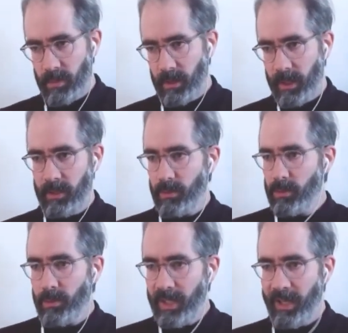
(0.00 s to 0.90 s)
again, you
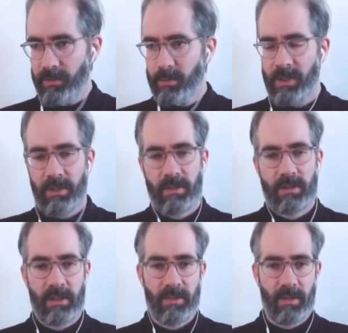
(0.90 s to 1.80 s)
don't have to be
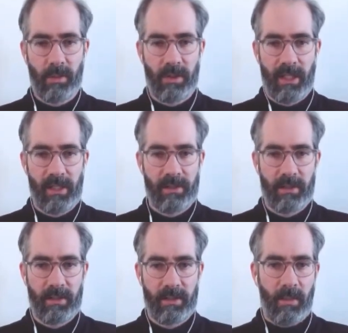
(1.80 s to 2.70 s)
interested in somebody else,
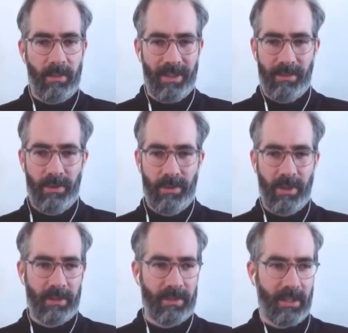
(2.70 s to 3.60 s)
but if you're
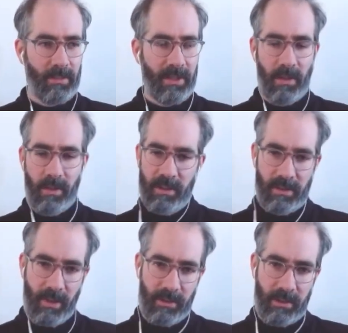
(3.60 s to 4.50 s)
not, then be honest
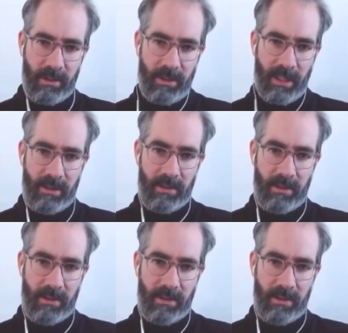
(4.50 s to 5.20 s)
about it and